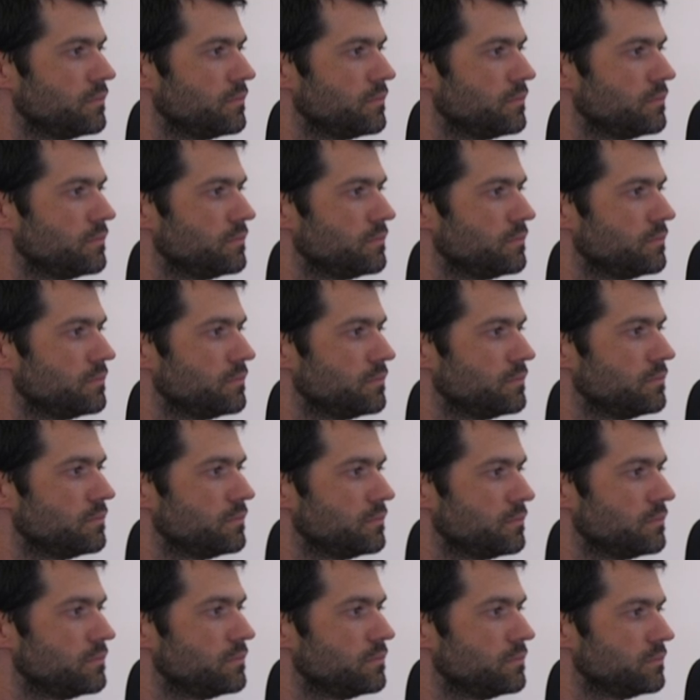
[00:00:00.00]

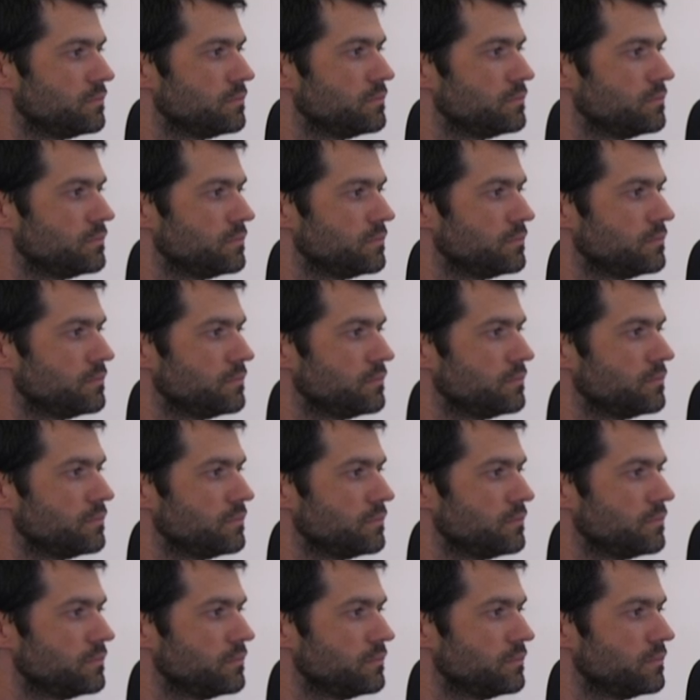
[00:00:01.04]

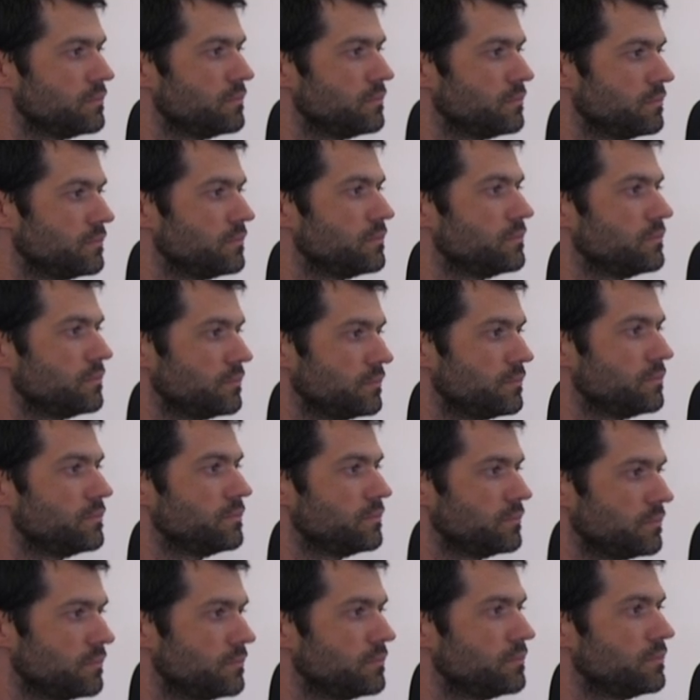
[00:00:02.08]

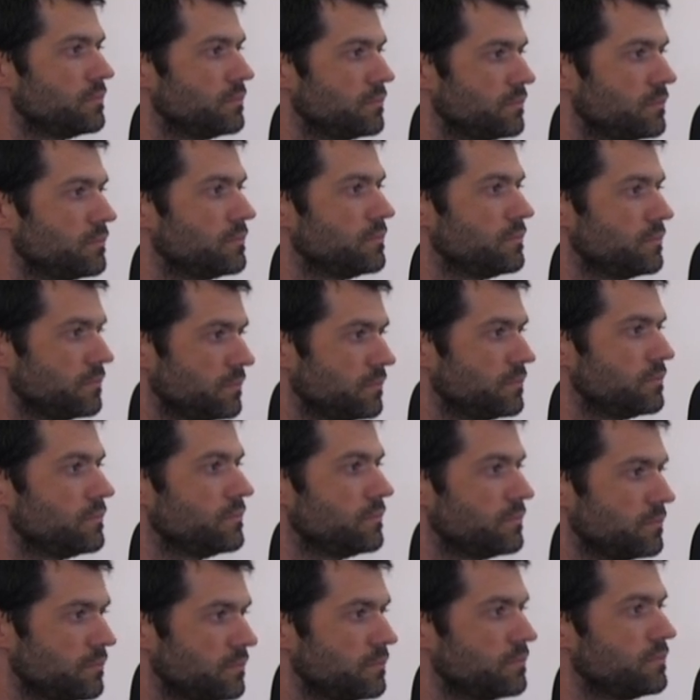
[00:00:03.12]

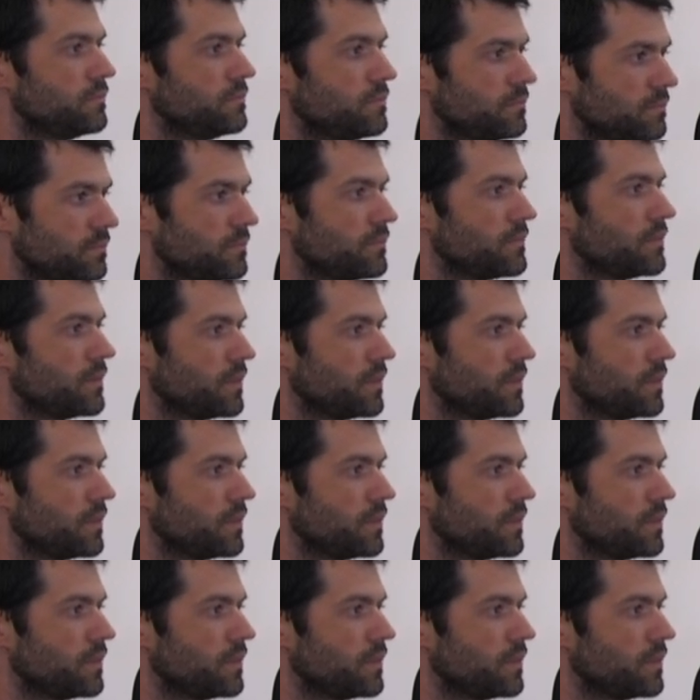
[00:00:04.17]
No words are spoken by the person on screen.